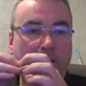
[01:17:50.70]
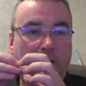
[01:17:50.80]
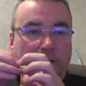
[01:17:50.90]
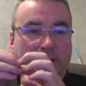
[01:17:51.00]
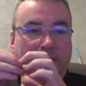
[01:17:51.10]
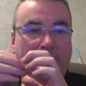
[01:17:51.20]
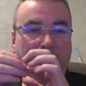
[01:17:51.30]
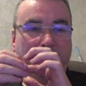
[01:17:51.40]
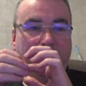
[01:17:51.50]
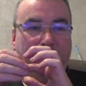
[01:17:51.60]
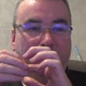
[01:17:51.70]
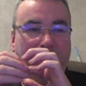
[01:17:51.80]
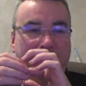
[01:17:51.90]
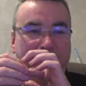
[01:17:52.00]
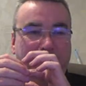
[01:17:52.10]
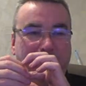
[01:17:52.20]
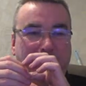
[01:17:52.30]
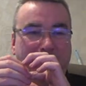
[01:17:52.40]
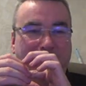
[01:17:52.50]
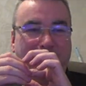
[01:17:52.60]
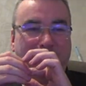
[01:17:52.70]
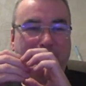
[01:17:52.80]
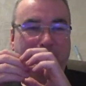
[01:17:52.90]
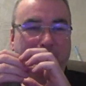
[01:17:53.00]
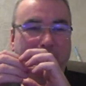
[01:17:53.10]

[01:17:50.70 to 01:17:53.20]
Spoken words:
Yeah, we do, Gizmo. We all know him.